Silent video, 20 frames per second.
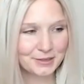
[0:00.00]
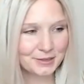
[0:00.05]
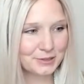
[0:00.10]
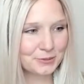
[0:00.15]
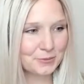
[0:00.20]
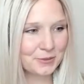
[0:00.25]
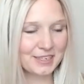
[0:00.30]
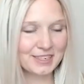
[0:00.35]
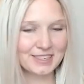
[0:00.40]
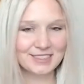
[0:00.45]

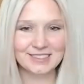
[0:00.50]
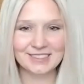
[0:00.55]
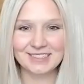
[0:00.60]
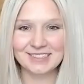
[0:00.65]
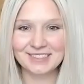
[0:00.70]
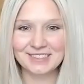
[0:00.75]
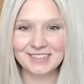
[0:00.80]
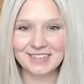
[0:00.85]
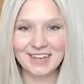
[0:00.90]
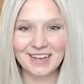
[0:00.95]
spirits.
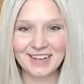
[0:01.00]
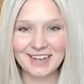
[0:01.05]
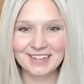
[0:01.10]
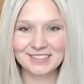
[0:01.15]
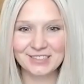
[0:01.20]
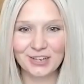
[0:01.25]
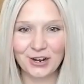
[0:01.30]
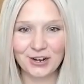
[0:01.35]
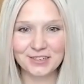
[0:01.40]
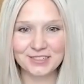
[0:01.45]
It's
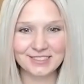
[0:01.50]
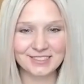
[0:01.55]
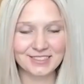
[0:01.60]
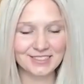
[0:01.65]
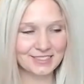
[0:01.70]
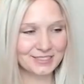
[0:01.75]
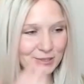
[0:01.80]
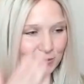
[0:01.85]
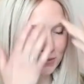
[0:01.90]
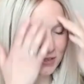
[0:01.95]
hard to
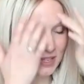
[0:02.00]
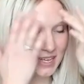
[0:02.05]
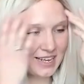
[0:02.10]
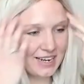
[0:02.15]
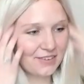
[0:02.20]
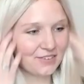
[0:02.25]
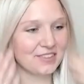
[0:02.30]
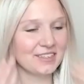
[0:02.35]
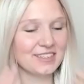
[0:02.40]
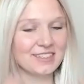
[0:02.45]
explain
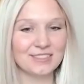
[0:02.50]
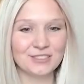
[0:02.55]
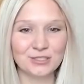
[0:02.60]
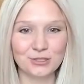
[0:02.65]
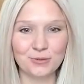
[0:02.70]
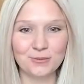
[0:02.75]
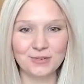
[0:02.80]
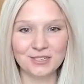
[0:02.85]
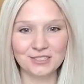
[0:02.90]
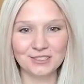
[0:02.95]
everything. There's so
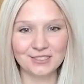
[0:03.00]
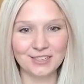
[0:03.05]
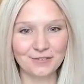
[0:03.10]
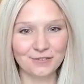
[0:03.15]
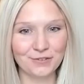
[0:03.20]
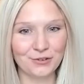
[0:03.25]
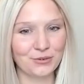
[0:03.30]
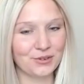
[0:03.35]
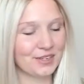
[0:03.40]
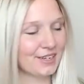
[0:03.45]
much stuff
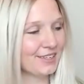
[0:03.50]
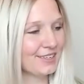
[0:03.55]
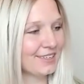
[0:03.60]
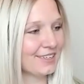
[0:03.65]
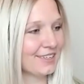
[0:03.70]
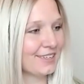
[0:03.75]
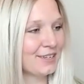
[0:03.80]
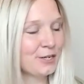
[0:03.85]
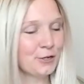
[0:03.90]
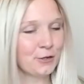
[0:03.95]
going on
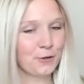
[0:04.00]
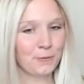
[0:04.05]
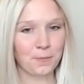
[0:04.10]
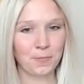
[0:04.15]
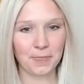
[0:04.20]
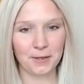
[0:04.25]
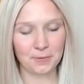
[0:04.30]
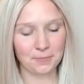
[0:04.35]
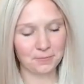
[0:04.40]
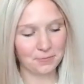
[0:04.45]
here,
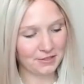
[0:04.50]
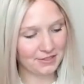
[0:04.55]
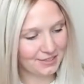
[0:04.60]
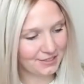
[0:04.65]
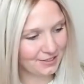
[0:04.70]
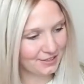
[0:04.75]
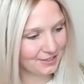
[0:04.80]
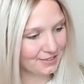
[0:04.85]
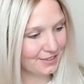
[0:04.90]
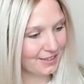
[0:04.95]
um, but
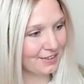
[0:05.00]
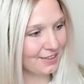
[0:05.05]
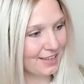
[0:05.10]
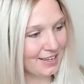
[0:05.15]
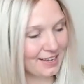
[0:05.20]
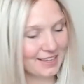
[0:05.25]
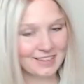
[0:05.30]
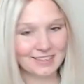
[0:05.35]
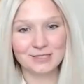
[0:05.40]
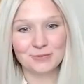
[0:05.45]
they're they're
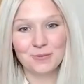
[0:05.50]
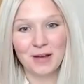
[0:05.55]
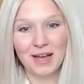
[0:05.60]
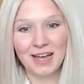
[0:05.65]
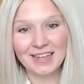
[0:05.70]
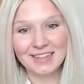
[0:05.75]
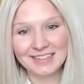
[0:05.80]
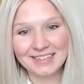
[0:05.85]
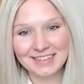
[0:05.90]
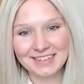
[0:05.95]
like
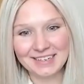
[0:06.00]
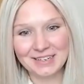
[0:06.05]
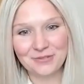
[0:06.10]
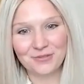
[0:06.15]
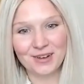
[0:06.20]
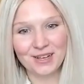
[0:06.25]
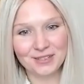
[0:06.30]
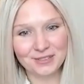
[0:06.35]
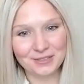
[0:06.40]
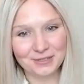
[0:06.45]
smiling and
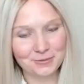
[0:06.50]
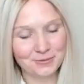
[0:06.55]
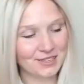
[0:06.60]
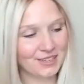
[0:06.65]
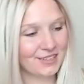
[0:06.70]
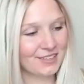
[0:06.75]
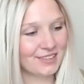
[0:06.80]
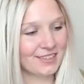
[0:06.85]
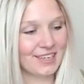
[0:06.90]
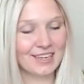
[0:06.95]
welcoming
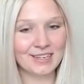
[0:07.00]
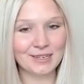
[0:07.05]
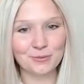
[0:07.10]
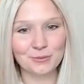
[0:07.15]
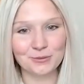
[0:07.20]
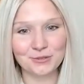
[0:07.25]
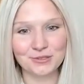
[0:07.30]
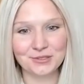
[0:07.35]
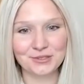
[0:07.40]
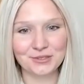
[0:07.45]
all the
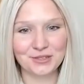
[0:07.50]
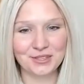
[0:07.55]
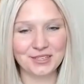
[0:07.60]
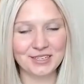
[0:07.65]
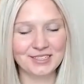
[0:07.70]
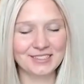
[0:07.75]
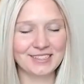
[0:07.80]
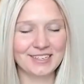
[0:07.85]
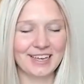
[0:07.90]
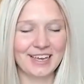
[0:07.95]
animals through
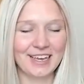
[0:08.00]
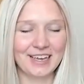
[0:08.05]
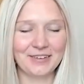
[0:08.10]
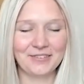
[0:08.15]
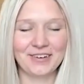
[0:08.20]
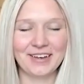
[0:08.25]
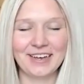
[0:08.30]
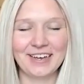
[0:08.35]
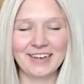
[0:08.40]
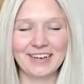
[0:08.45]
this
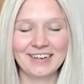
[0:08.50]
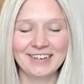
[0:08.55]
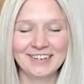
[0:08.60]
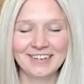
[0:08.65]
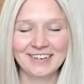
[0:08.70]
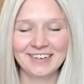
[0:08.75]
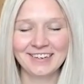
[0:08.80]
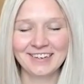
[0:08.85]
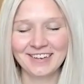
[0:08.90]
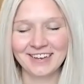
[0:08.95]
gateway.
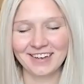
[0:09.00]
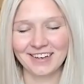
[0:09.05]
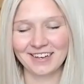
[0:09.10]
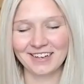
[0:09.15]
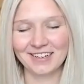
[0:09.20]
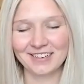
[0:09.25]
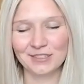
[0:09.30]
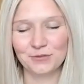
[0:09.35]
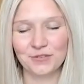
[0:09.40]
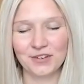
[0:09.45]

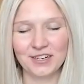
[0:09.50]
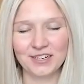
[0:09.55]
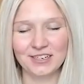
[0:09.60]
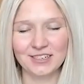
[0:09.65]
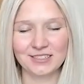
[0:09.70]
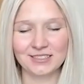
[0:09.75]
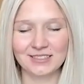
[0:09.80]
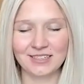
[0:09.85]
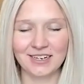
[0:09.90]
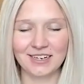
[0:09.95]
and uh, it's very
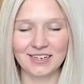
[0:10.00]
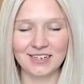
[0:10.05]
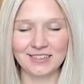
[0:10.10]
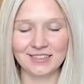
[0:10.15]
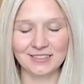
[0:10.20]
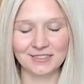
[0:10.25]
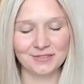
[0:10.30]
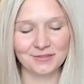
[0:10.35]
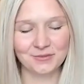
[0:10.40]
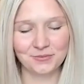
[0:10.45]

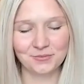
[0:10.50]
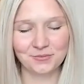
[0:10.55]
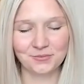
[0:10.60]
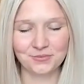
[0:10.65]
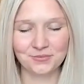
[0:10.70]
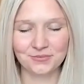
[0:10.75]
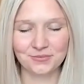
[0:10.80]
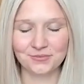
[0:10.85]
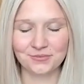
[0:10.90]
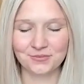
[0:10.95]
exciting,
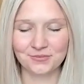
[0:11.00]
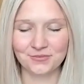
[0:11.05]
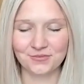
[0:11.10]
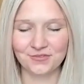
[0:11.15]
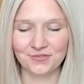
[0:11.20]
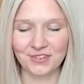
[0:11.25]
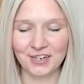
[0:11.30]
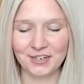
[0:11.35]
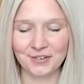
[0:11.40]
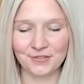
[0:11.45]

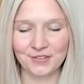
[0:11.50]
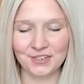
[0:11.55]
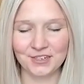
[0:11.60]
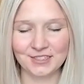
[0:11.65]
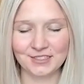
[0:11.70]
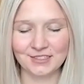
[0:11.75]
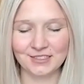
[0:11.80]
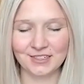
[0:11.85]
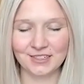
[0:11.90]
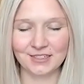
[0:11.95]
very very
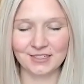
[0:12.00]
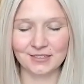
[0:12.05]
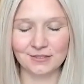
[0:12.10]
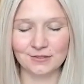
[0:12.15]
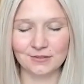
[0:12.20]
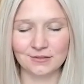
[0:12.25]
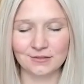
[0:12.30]
exciting.